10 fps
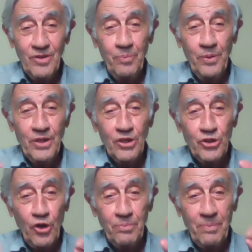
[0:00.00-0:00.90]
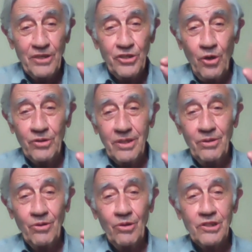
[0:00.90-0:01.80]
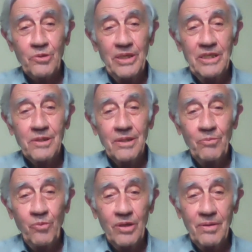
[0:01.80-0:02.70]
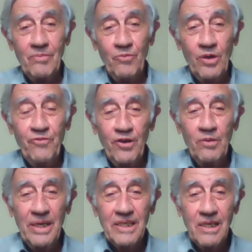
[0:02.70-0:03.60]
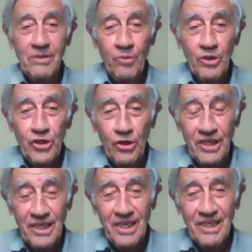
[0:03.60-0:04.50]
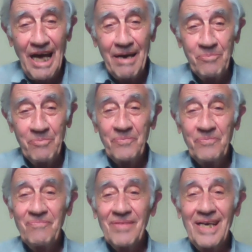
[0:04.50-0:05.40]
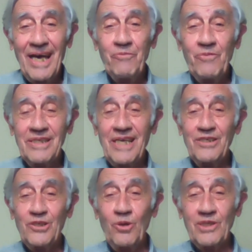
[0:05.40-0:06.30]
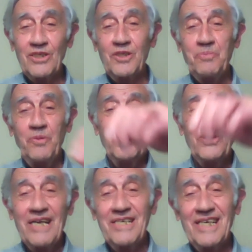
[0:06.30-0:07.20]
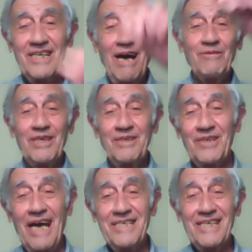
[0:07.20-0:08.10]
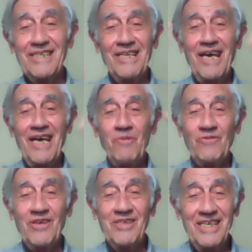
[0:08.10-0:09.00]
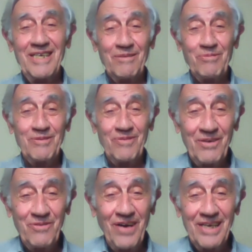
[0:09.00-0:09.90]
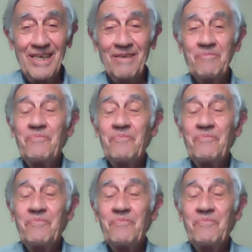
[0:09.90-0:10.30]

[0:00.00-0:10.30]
put it shot by shot, you know, squeeze one film one shot at a time. And when they saw the spoon running around and writing the name of the tea, it was very funny.